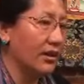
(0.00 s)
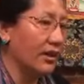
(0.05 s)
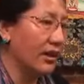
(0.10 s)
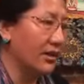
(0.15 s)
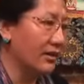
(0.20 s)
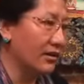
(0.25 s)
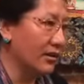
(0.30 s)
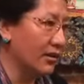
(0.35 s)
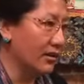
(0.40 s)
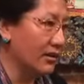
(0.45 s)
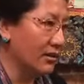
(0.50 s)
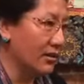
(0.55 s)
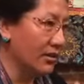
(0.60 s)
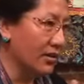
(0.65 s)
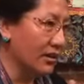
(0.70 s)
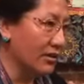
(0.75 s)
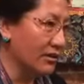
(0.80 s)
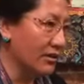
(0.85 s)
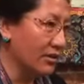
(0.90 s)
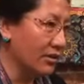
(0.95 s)
And then
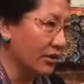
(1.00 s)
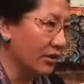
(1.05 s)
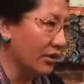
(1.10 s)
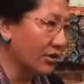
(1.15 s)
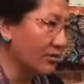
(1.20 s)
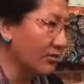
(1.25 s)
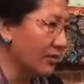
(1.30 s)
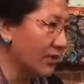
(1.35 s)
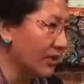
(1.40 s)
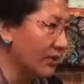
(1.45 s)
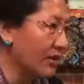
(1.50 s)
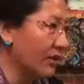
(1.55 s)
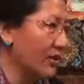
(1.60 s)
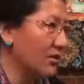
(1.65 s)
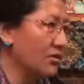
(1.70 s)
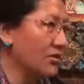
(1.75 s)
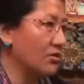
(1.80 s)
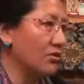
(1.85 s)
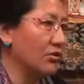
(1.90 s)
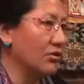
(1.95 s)
is nutmeg
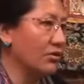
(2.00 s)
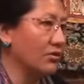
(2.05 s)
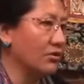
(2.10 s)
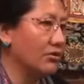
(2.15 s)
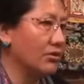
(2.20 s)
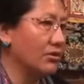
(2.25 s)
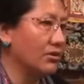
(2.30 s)
is good.